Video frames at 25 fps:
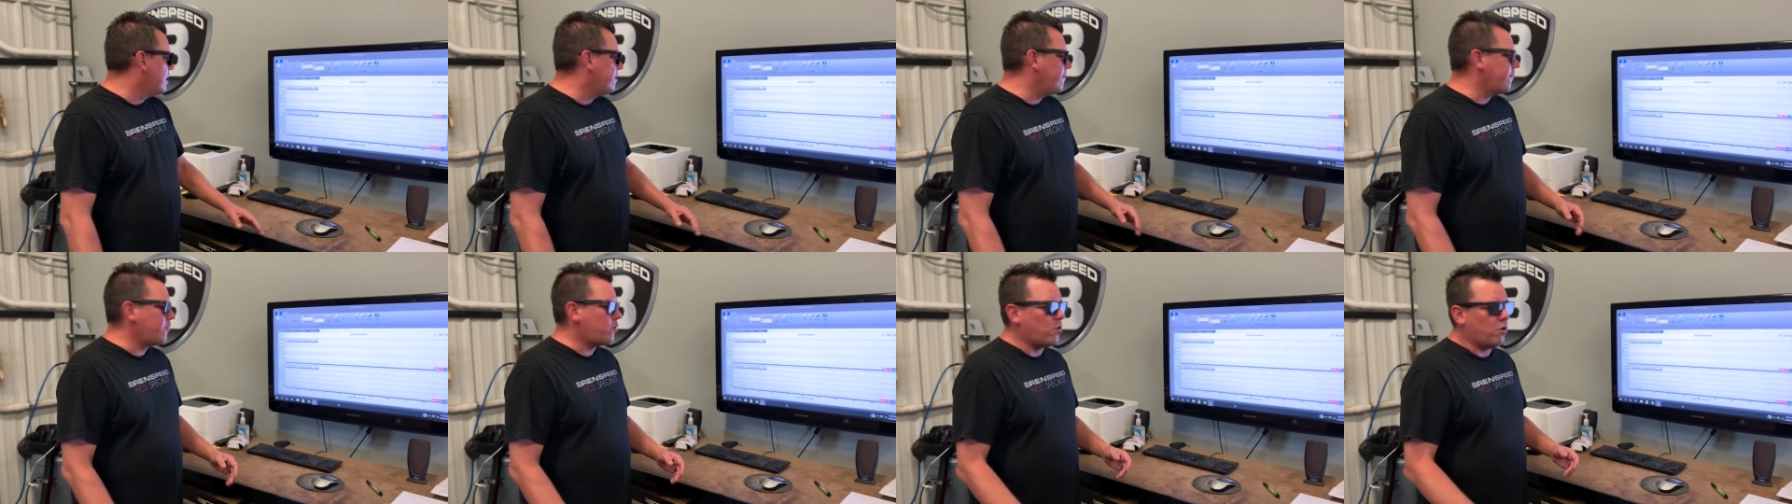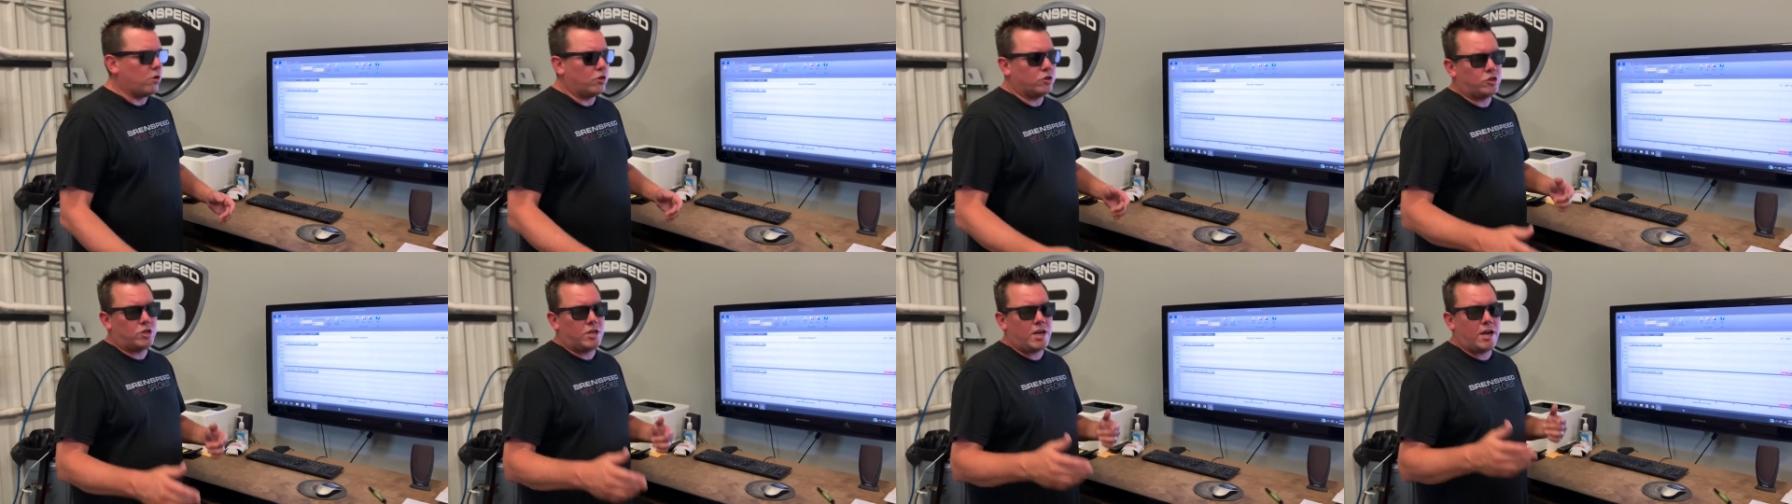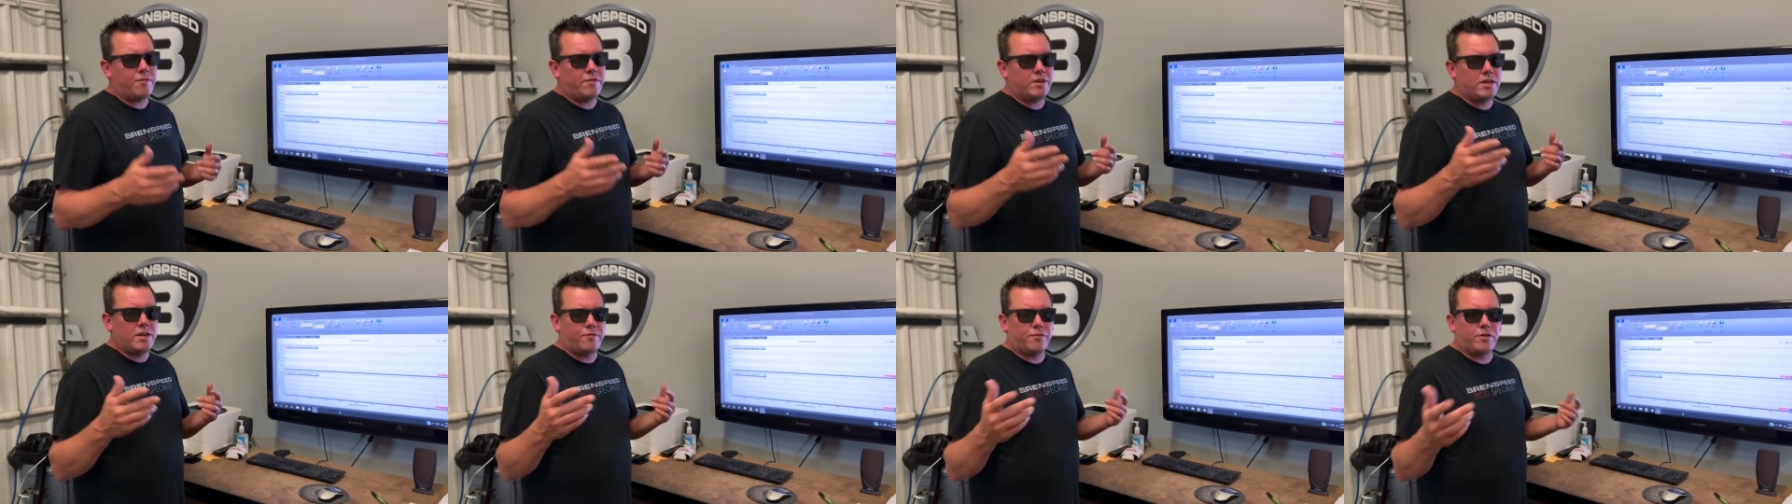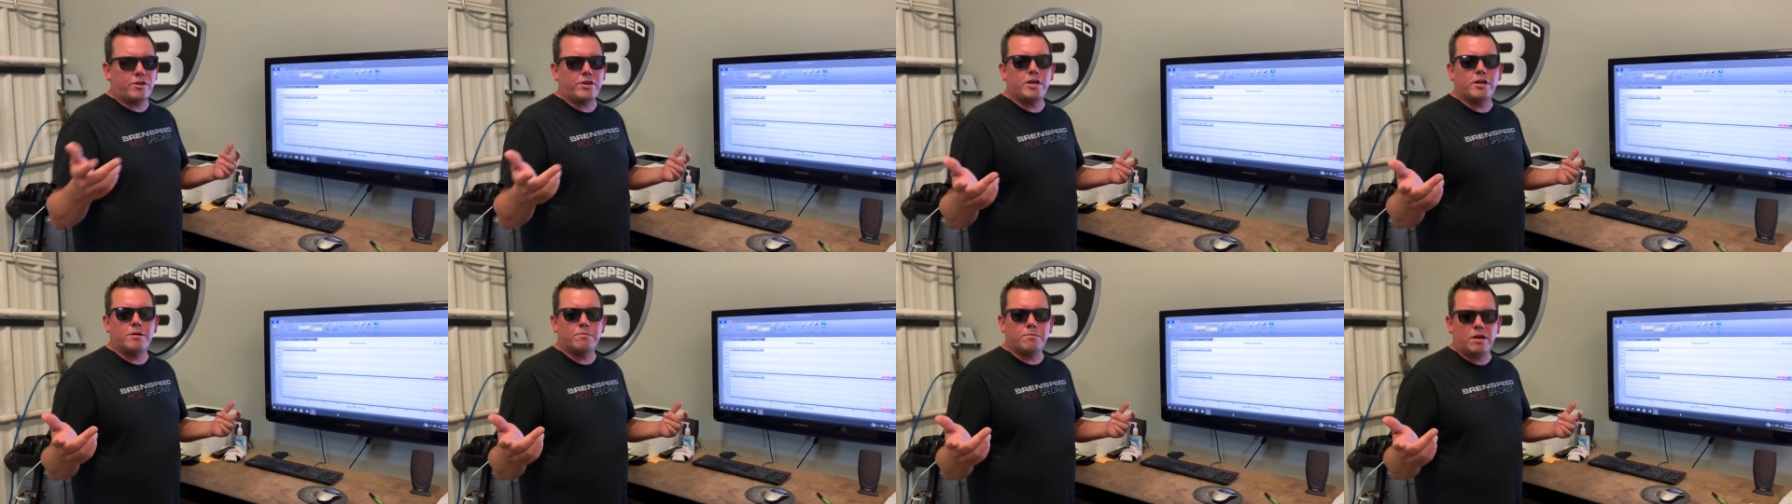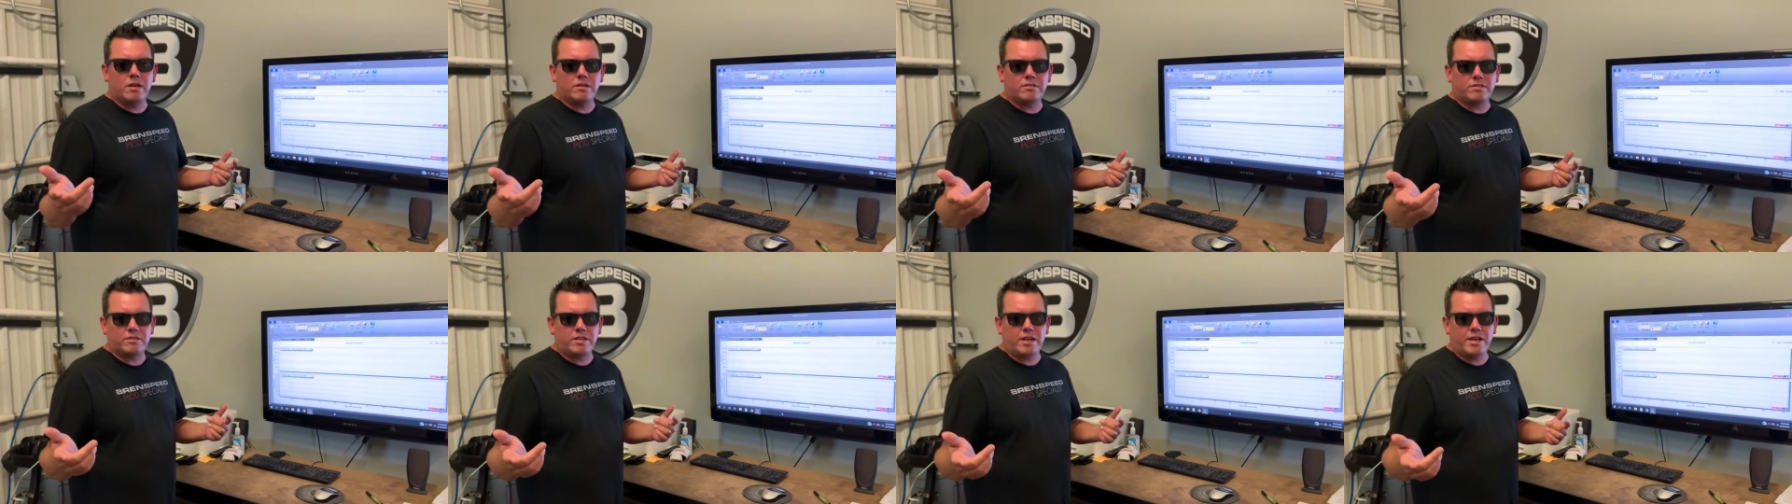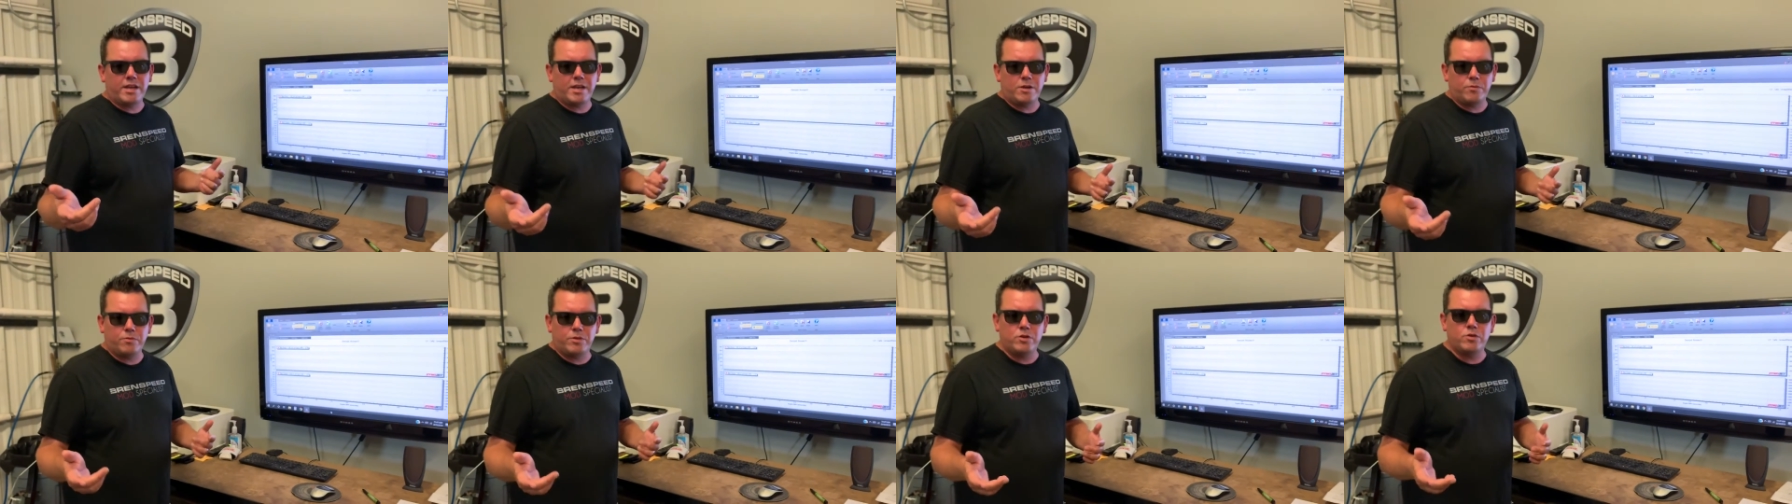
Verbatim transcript: And of course, you have a different year Mustang.